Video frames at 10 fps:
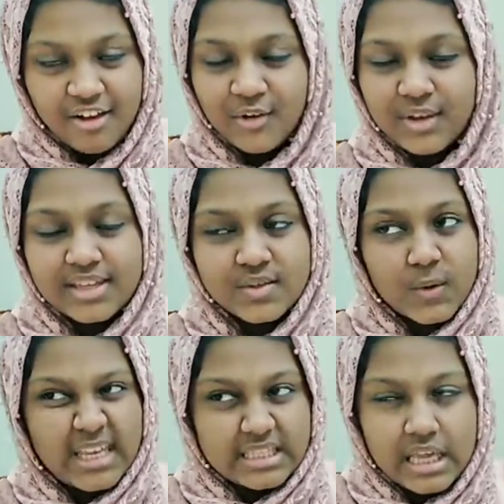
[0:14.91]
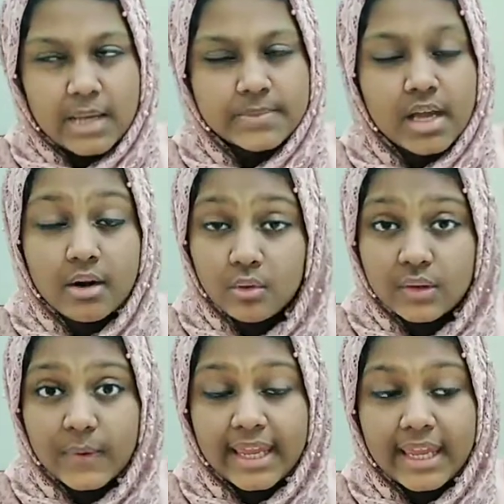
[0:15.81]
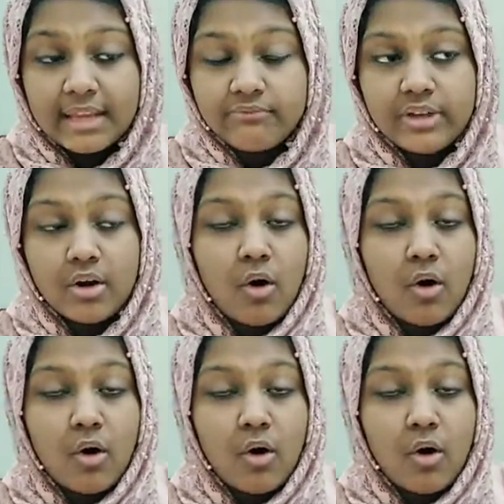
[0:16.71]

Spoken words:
Okay, so exams are on the way and we